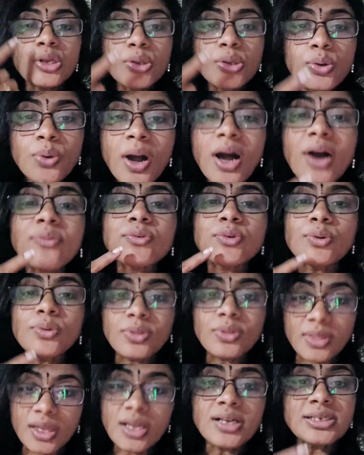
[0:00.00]
You have to
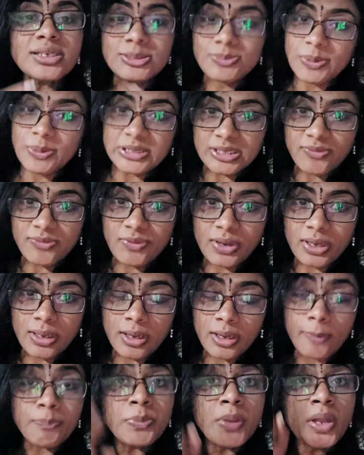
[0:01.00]
think
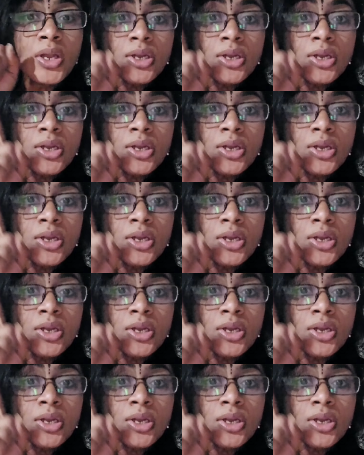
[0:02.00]
specifically.